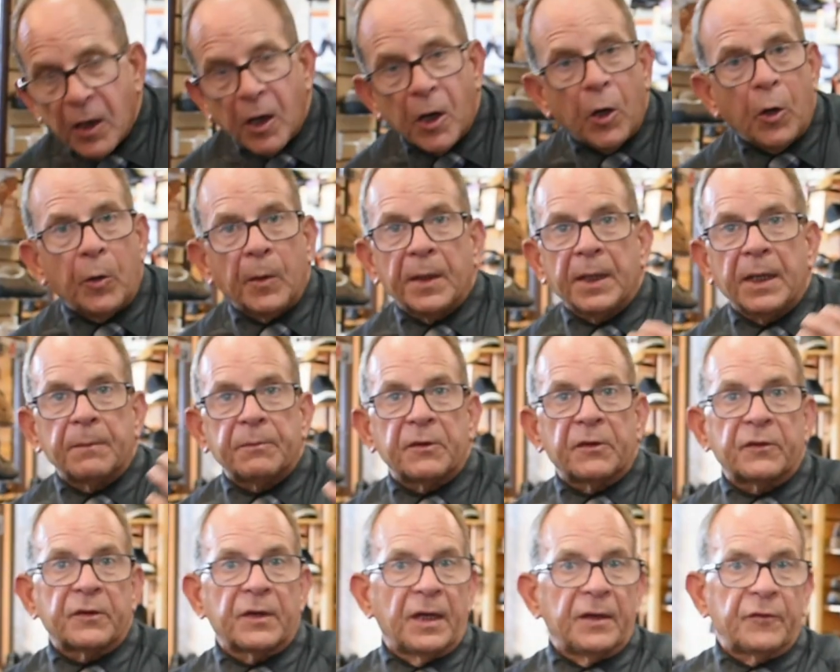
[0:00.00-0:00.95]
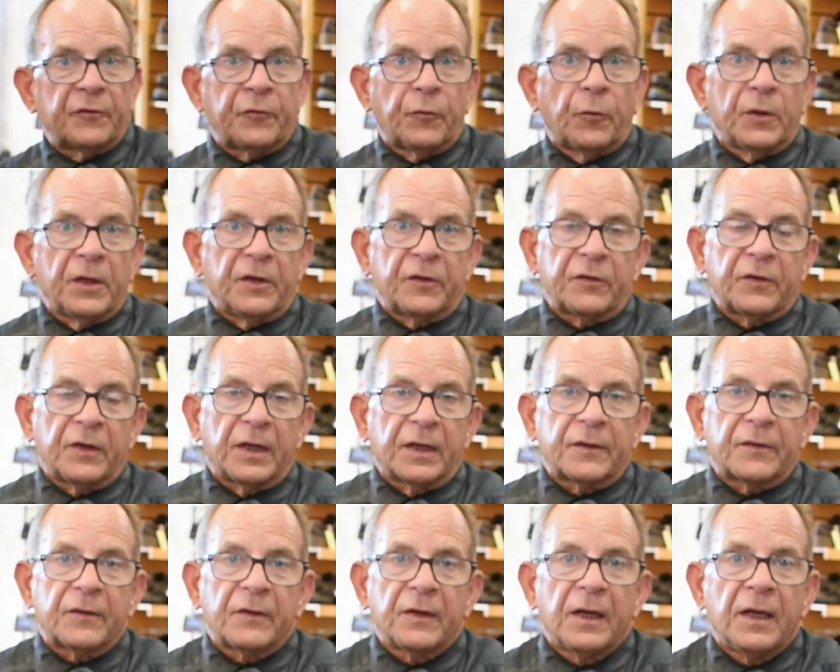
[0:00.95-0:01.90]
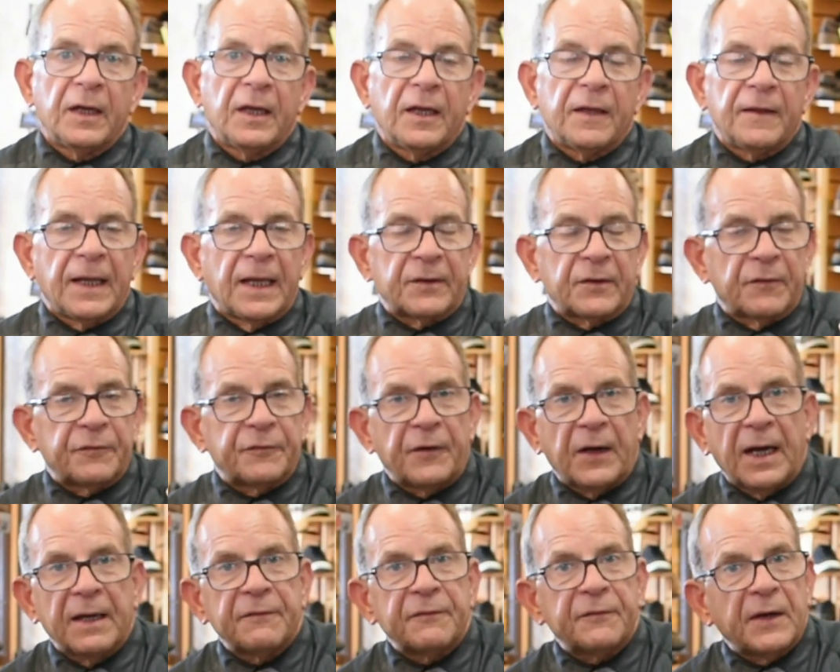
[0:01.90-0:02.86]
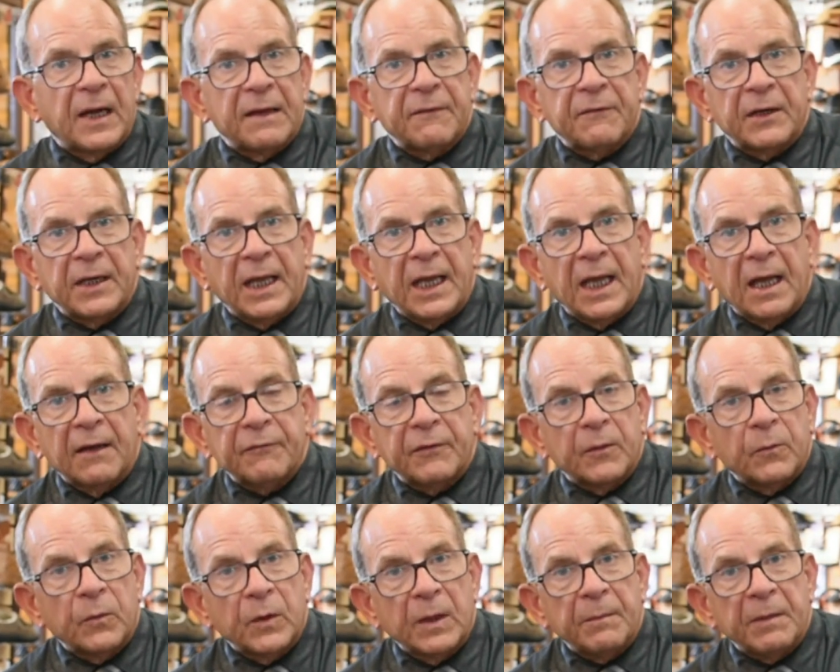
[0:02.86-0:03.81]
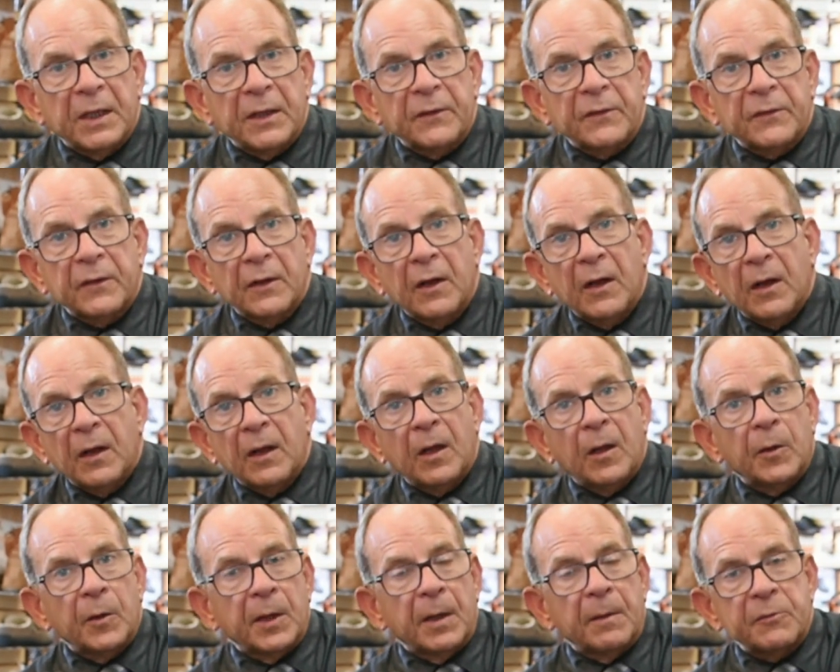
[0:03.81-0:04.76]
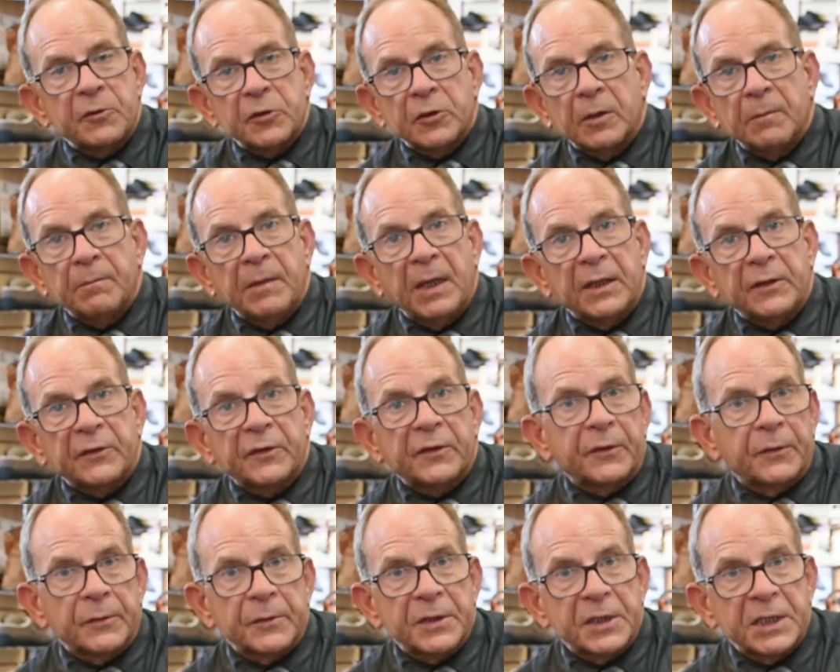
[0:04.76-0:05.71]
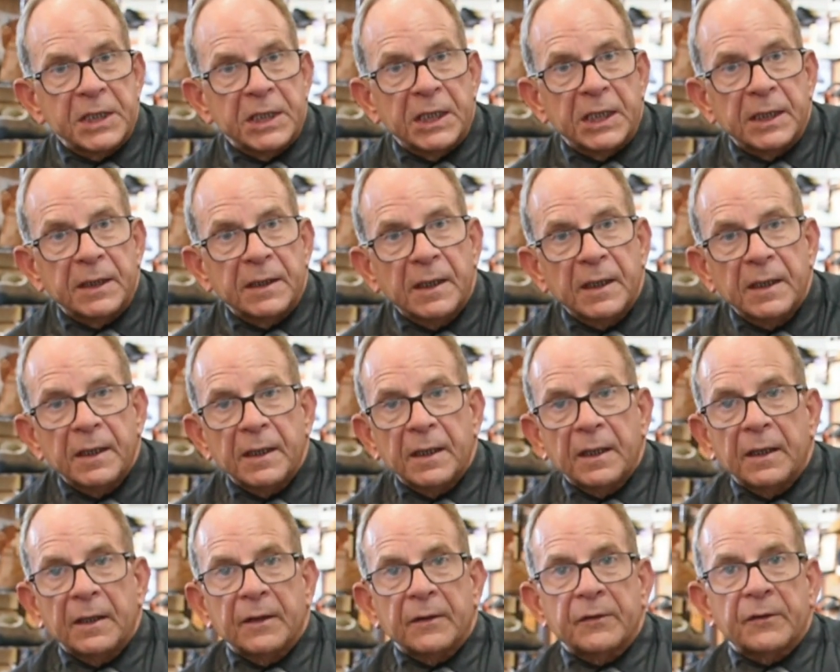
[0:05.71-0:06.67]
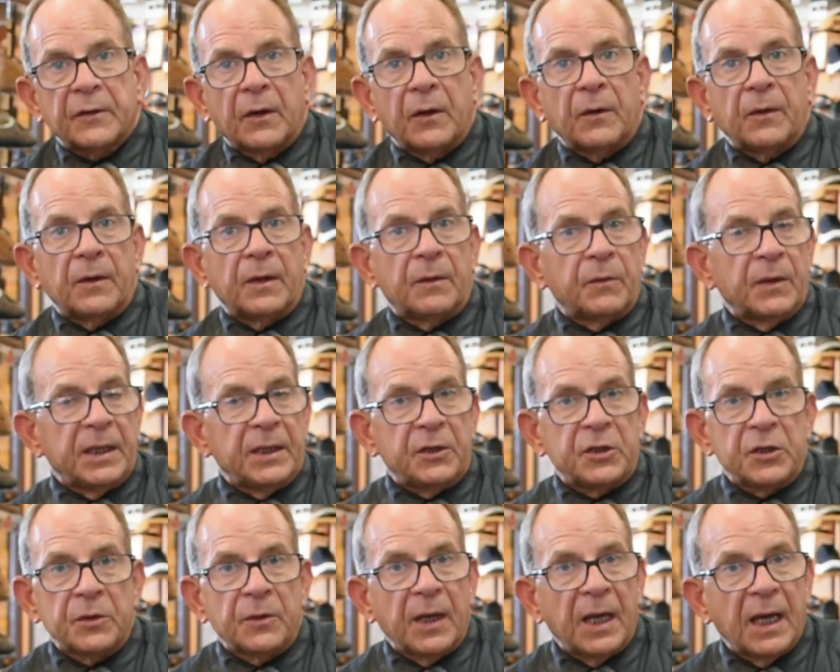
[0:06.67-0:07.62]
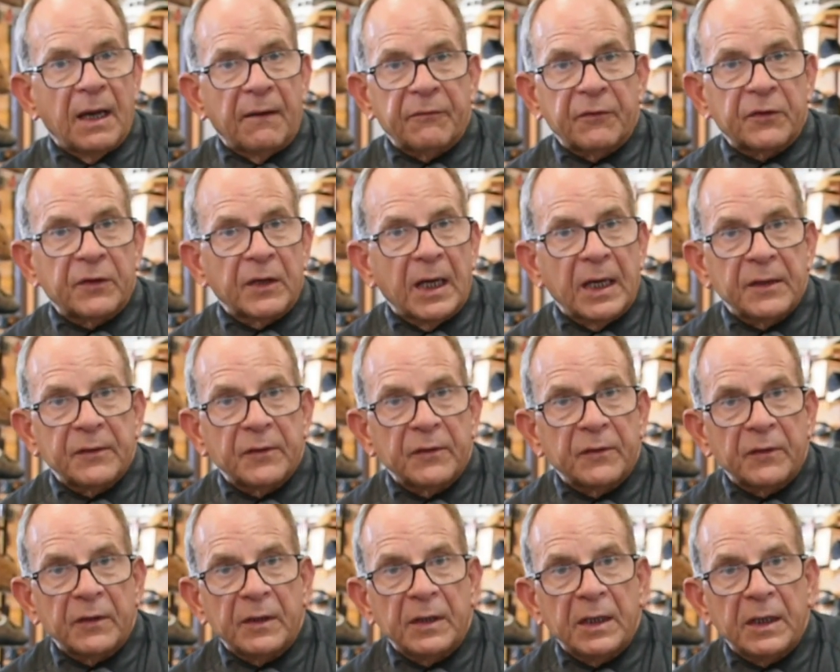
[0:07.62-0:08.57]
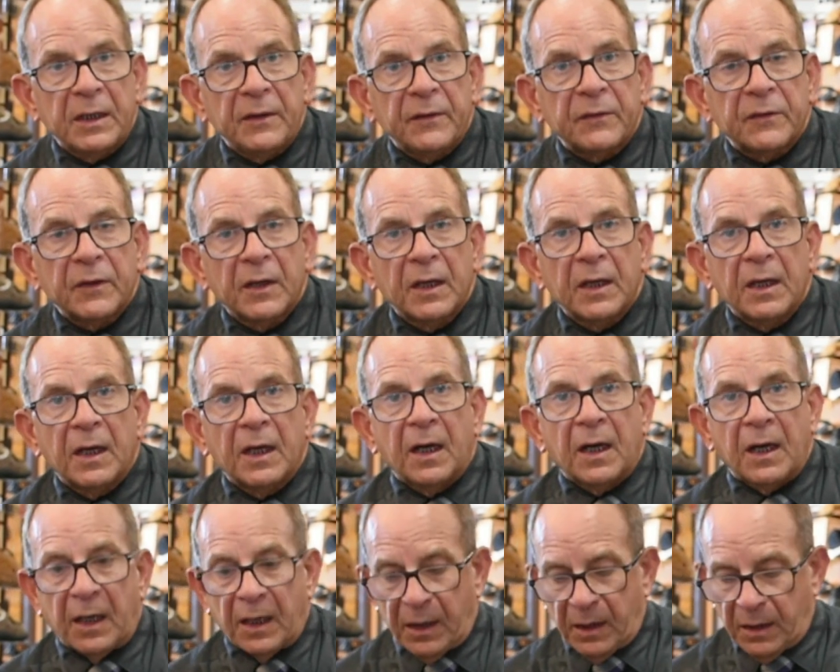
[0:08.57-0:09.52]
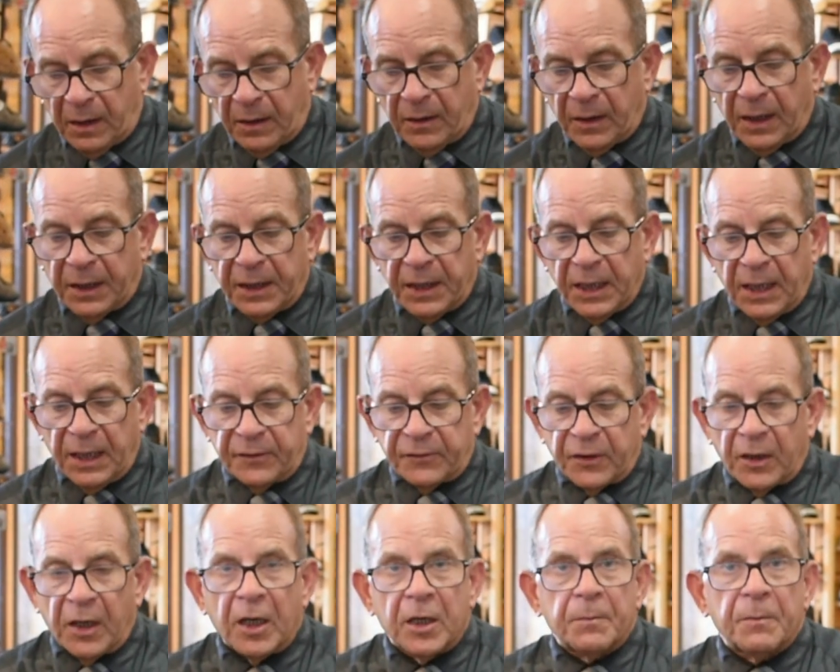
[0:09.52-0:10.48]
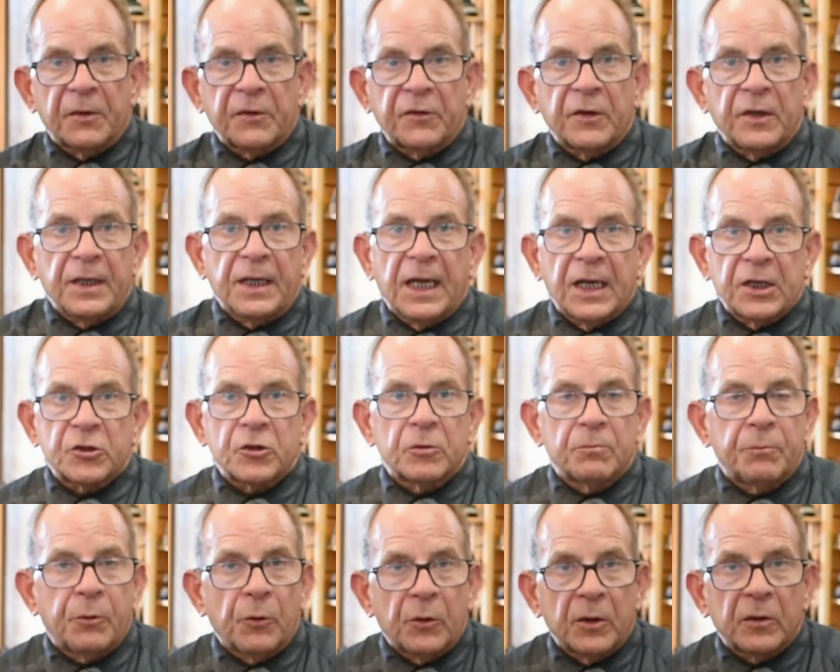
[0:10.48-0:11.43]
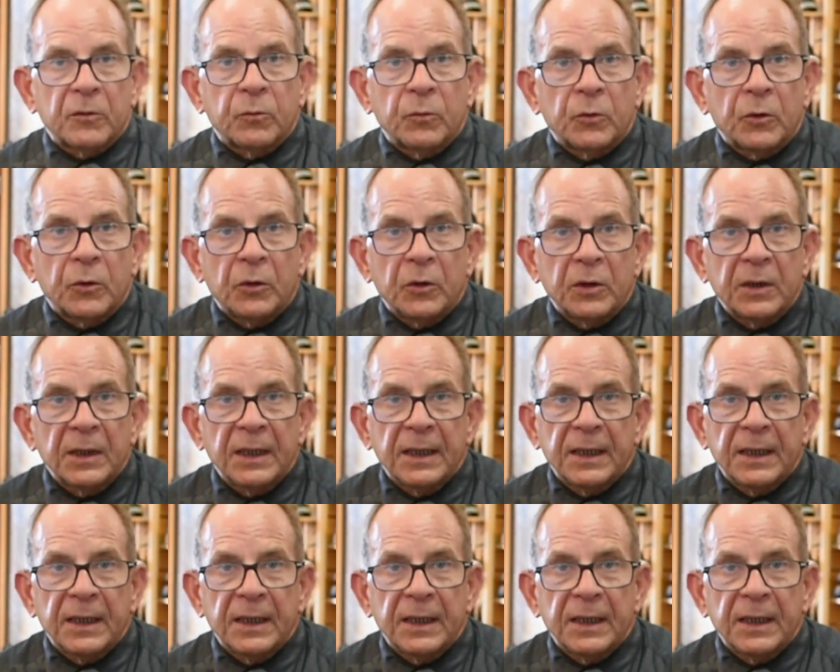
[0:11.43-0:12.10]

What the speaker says: all the way up to size 46. That's a 5, 5.5 in women's, all the way up to a men's 13. So we do have sizes in these. Again, it's 100% natural boiled wool.